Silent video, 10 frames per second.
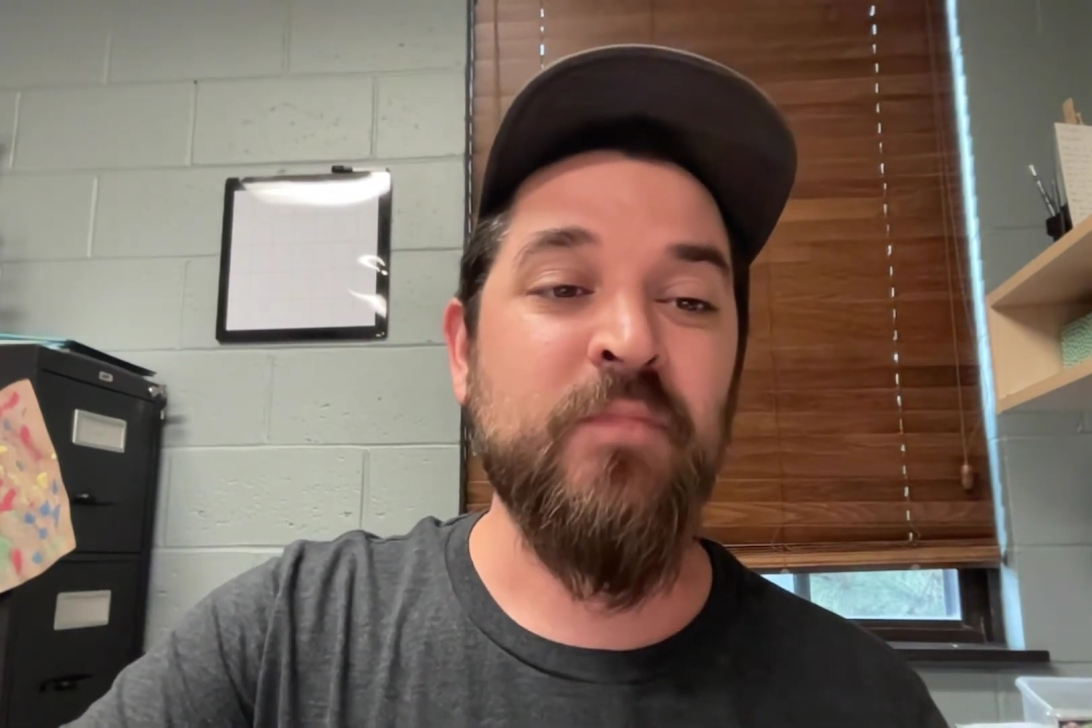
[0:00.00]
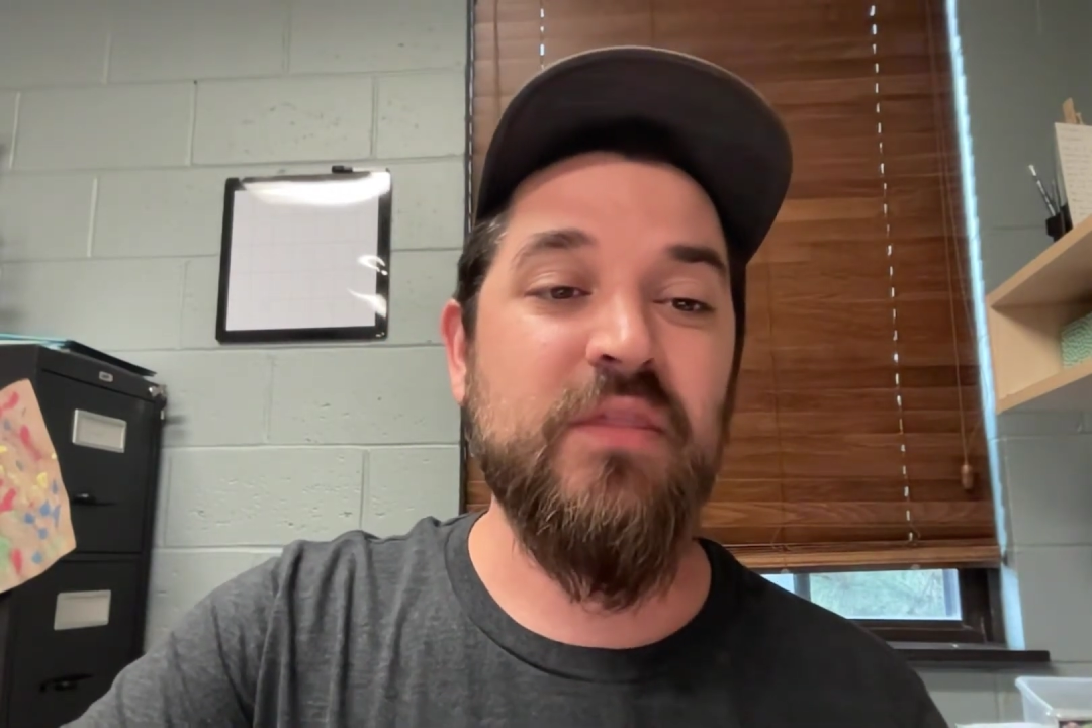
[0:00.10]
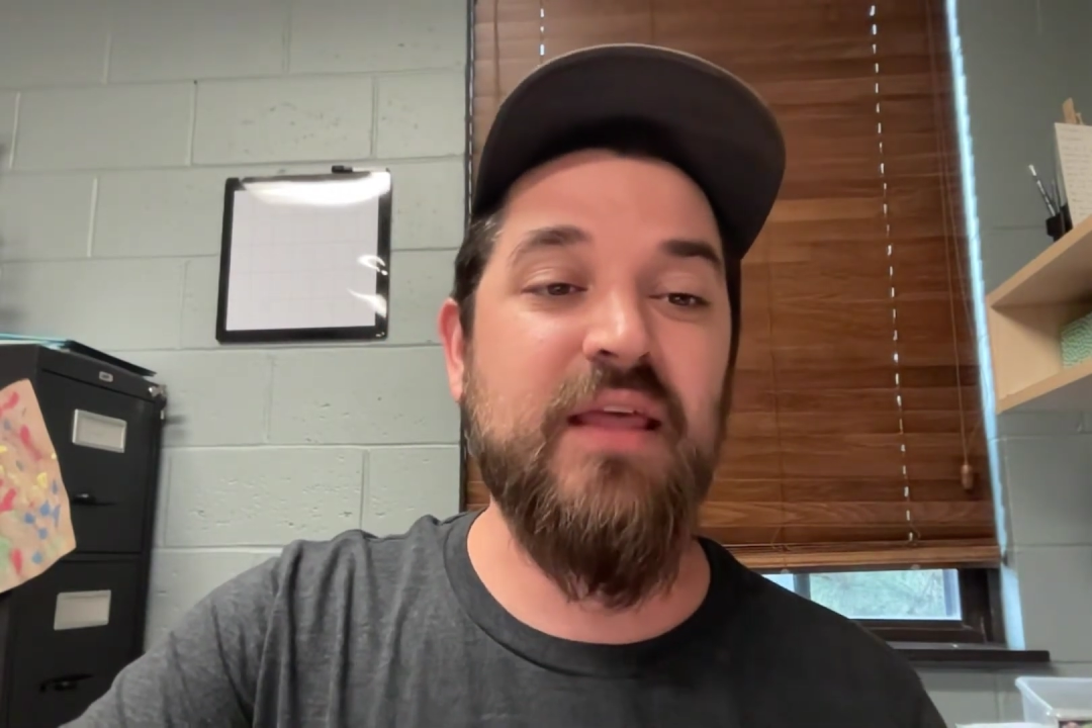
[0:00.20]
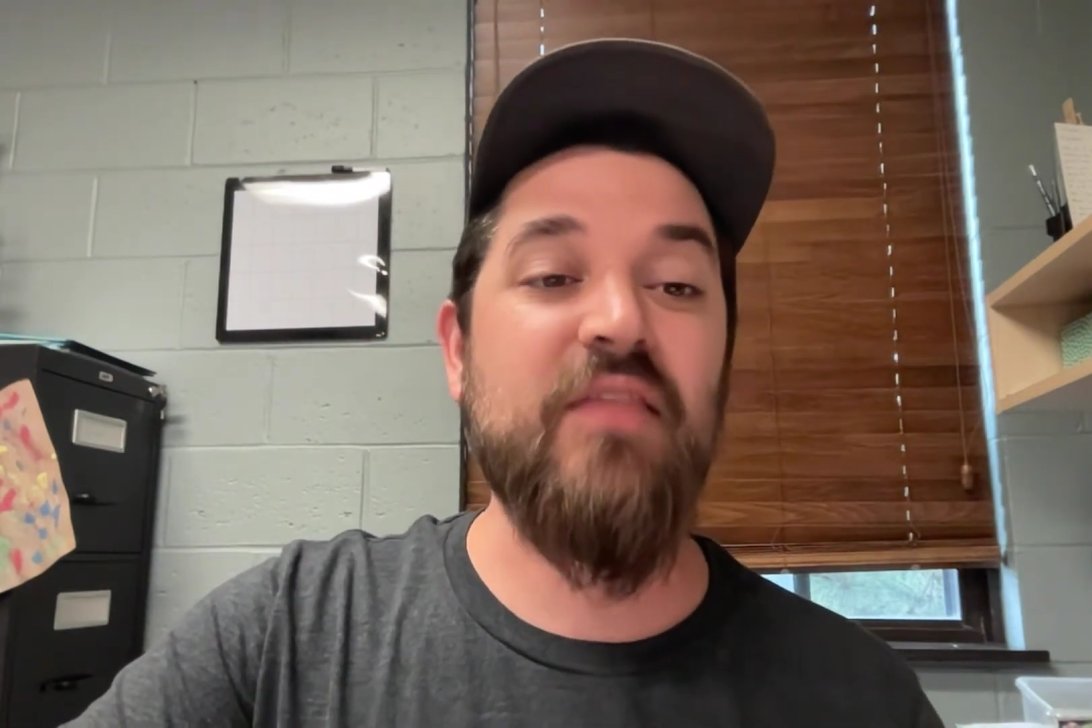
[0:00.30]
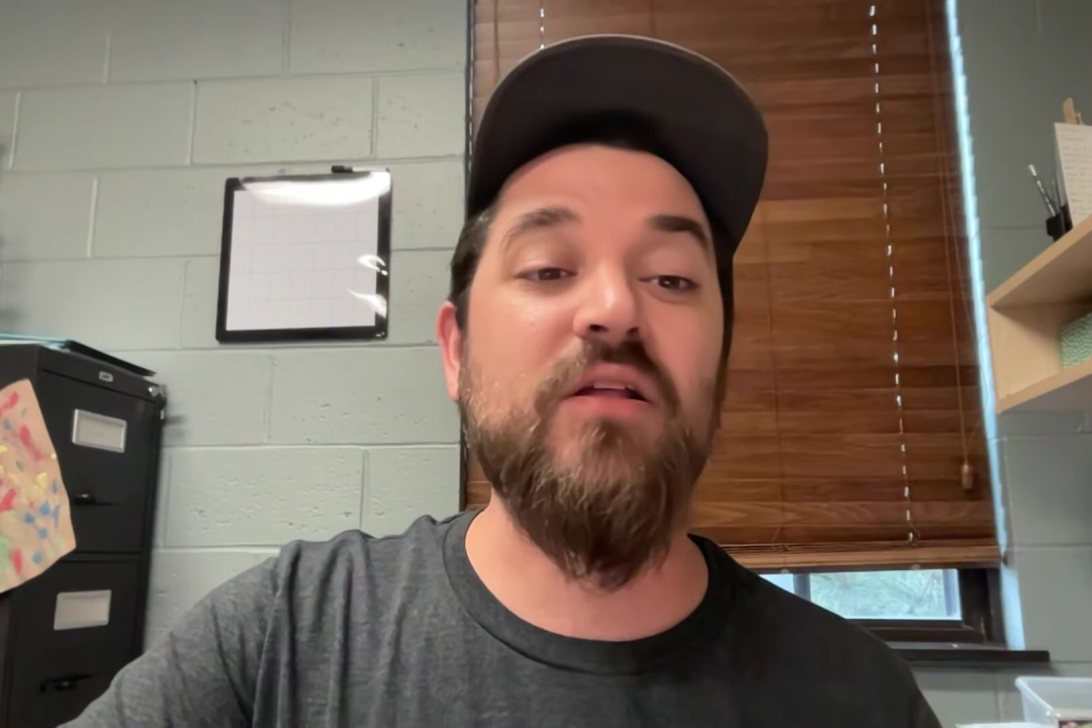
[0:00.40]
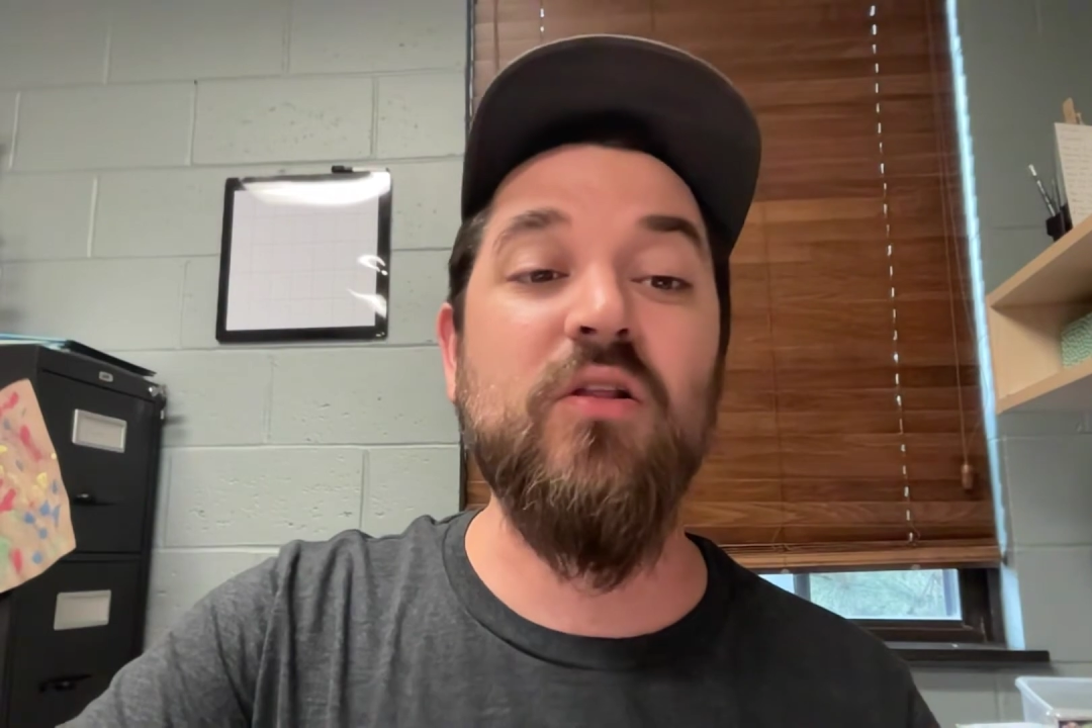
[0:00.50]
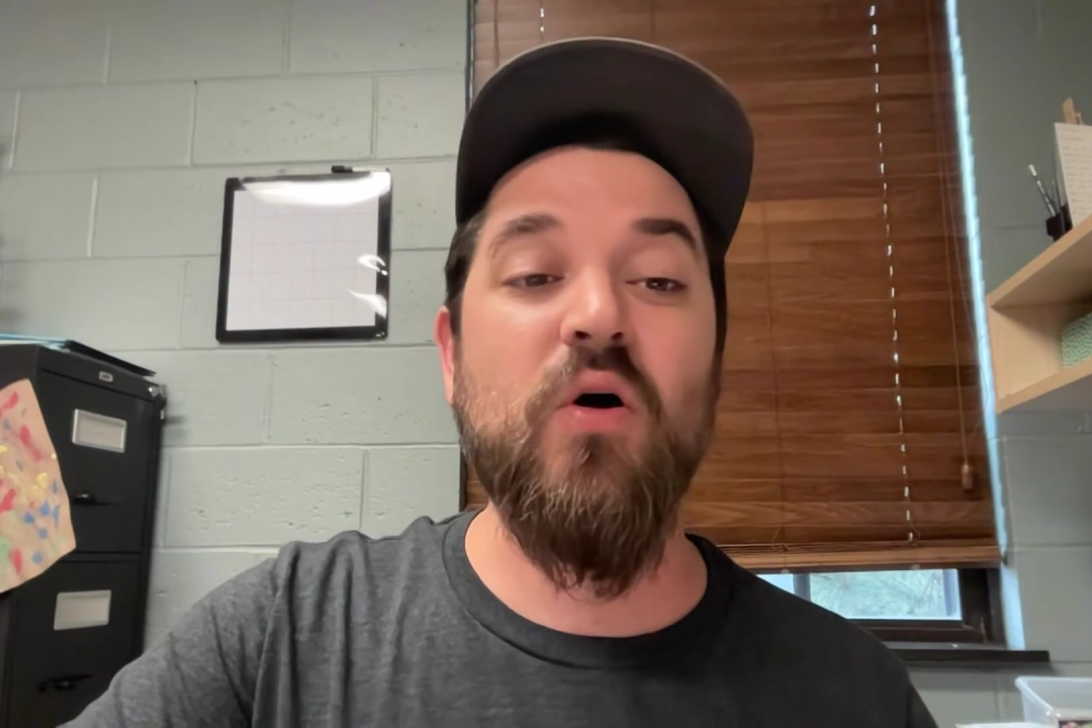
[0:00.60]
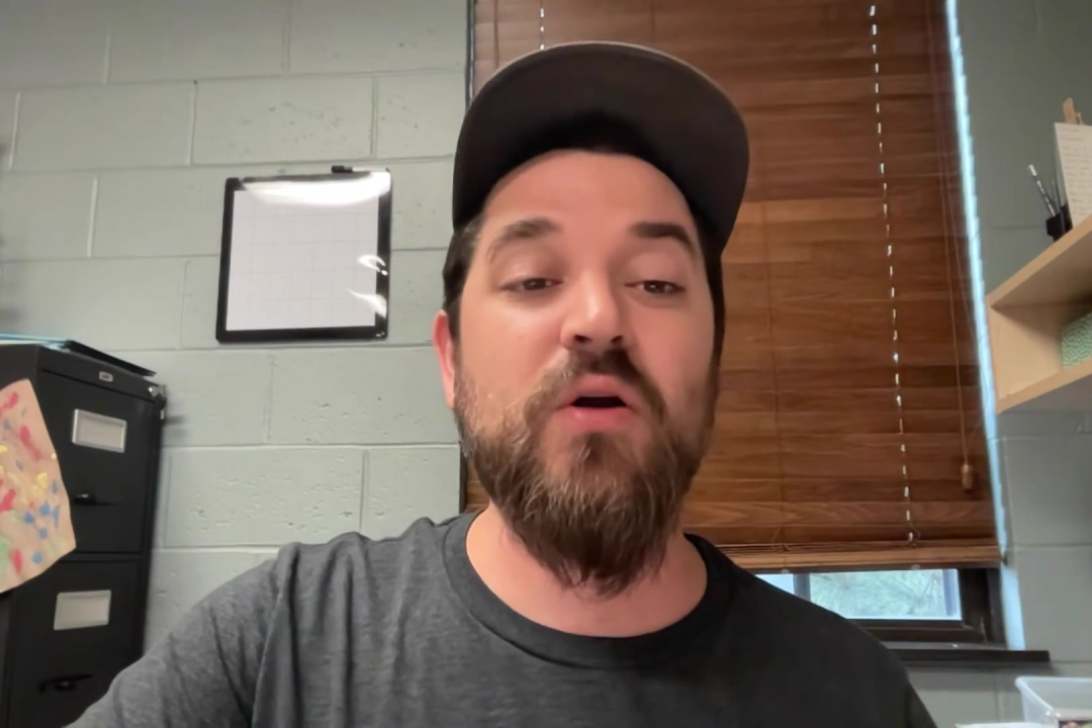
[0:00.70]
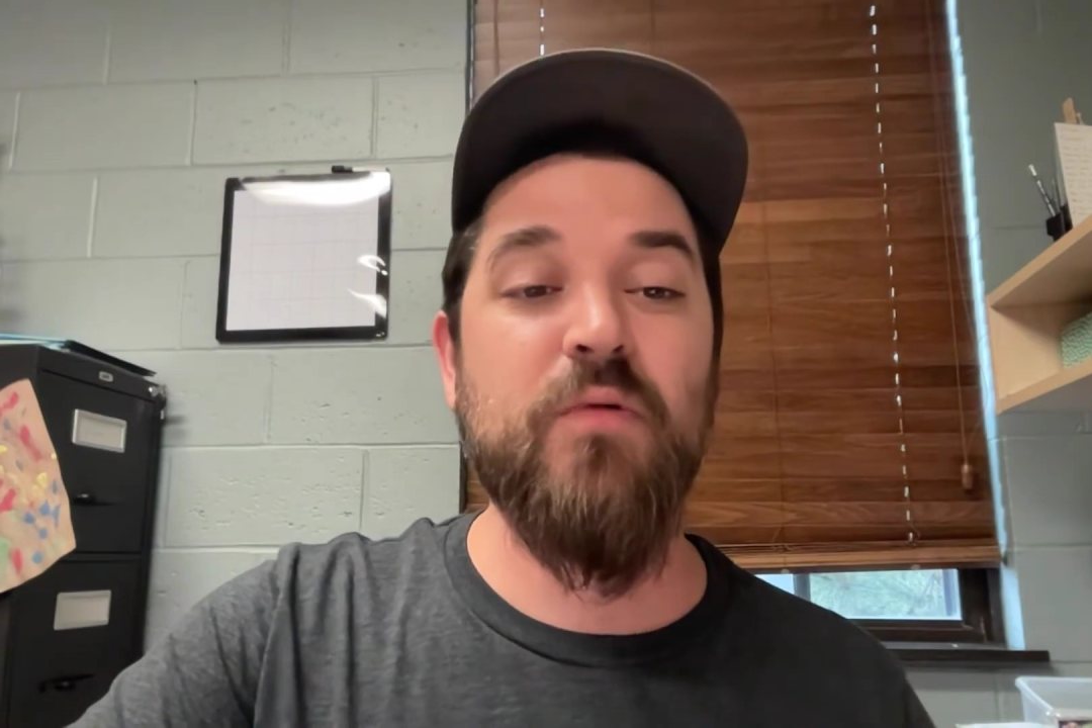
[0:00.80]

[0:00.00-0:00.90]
Then the Lord